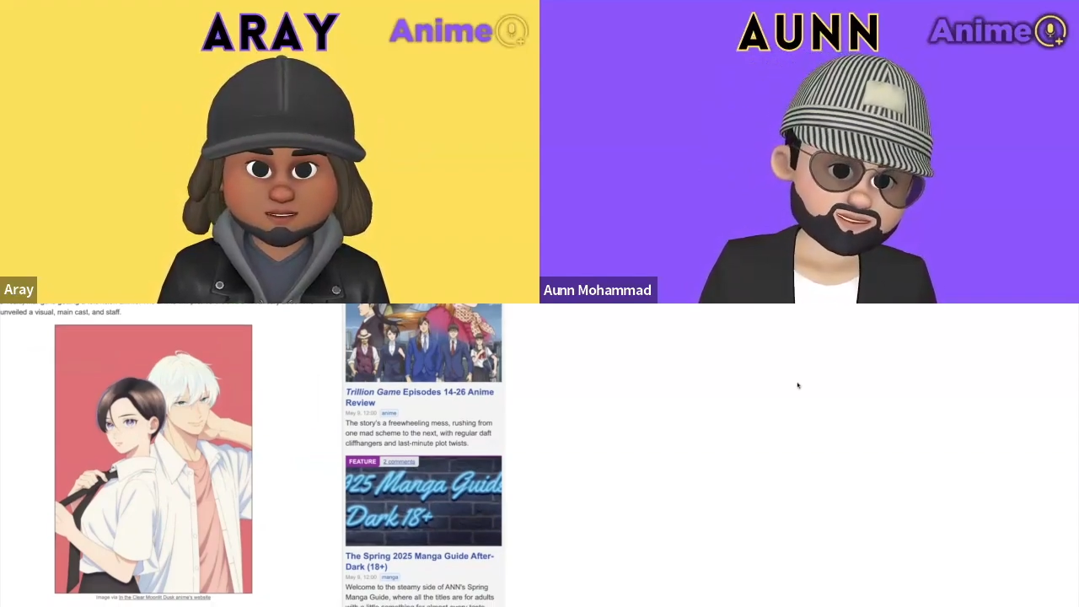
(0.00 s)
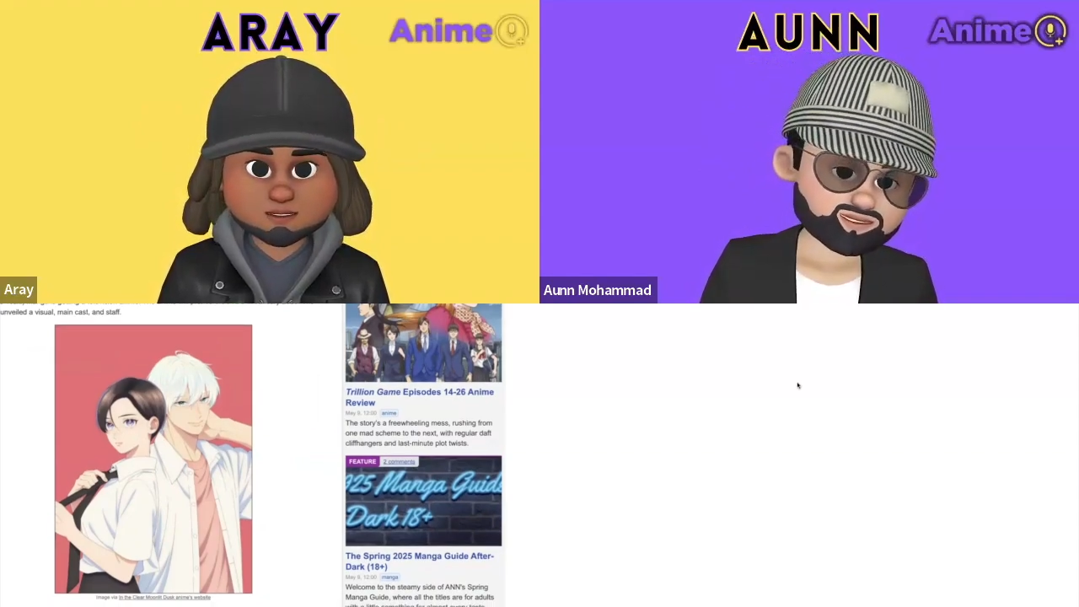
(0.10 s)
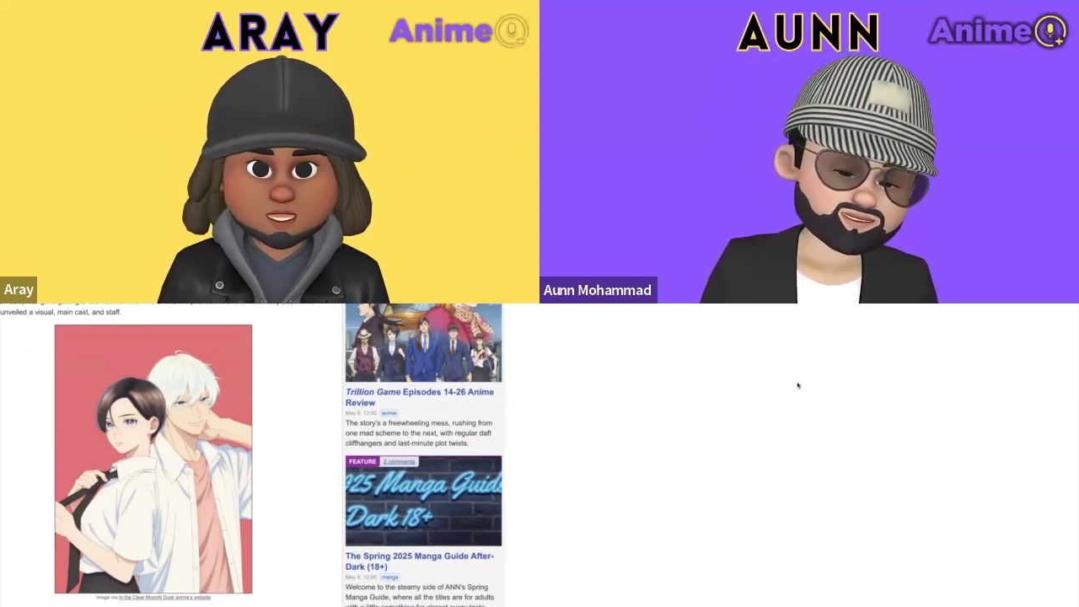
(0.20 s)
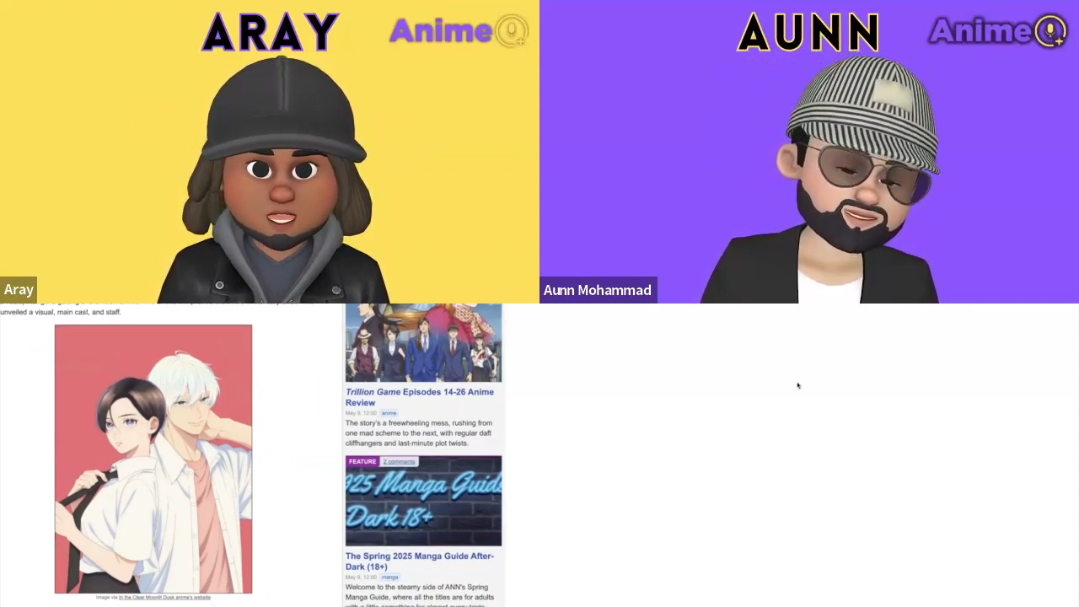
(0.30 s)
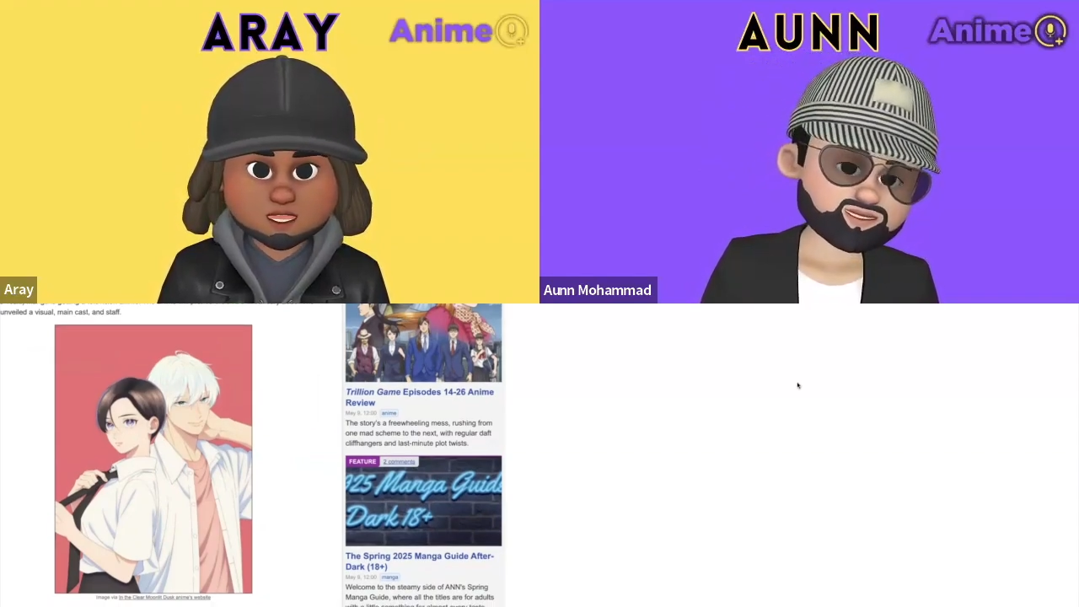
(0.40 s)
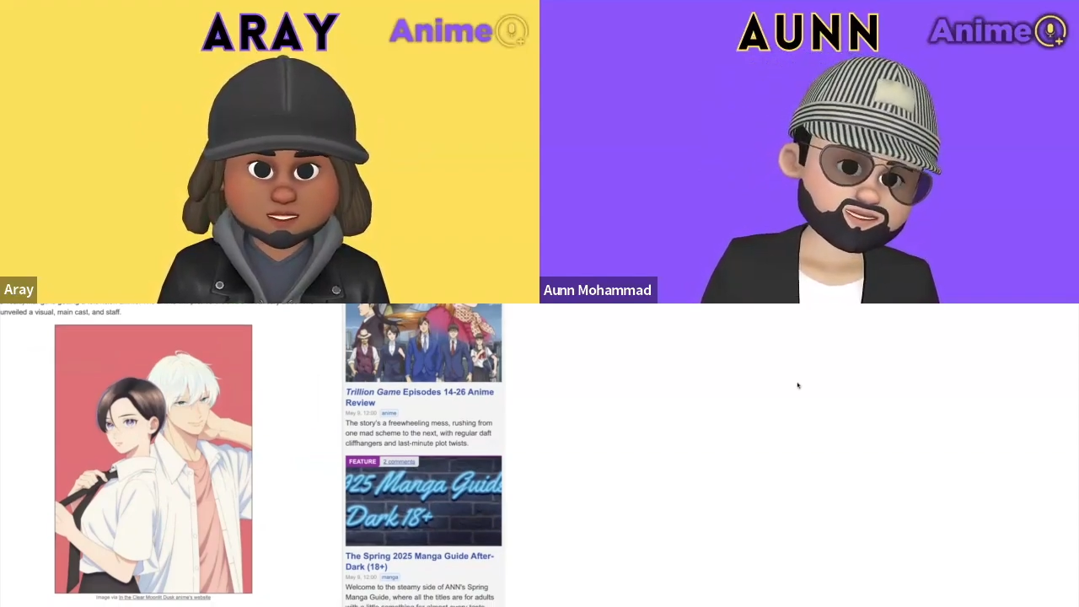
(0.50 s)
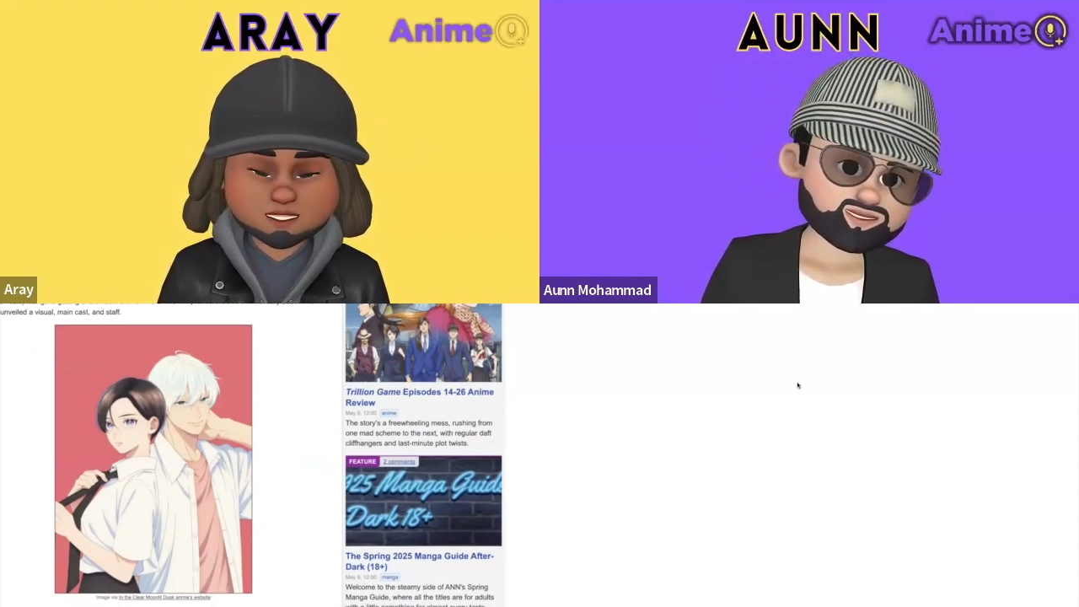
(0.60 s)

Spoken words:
manga.